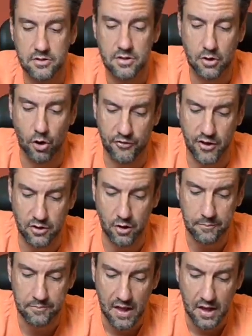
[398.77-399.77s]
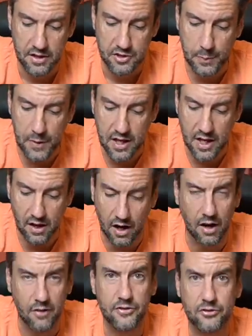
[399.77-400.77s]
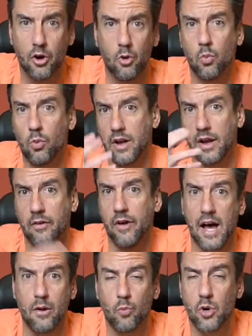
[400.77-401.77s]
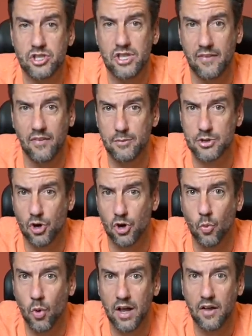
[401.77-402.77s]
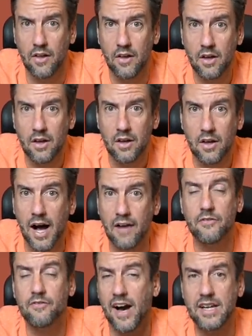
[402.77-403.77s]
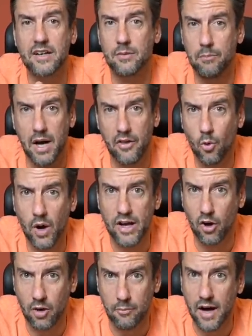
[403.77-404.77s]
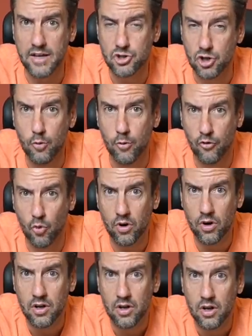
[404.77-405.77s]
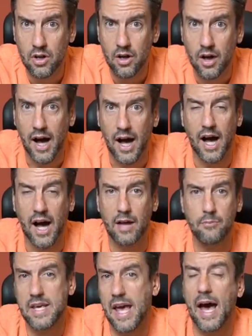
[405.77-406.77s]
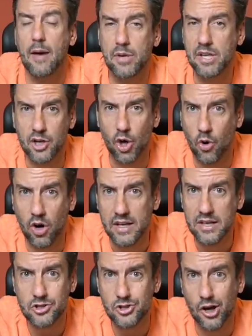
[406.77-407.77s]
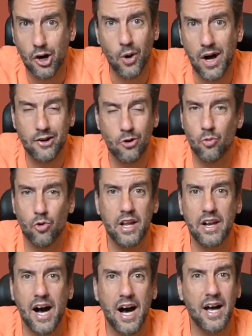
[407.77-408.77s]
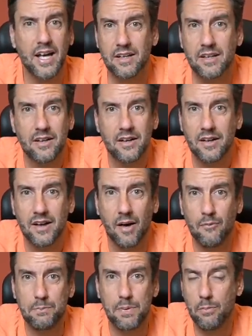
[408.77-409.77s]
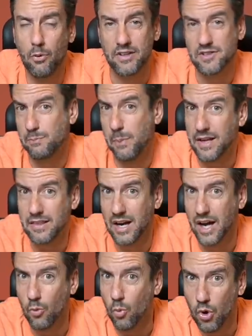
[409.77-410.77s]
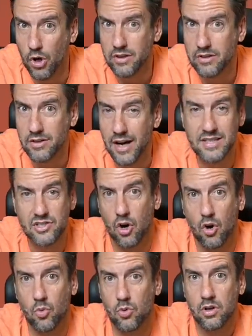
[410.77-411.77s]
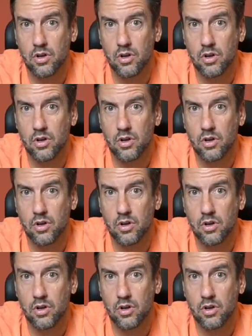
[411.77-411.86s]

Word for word: Go figure. Speaking of, so what, I wish Dan Le Batard well. I've invited him, by the way, on my show before. Uh, I'd be happy to go on his show. I don't run and hide. I mean, people expect that I would. I don't.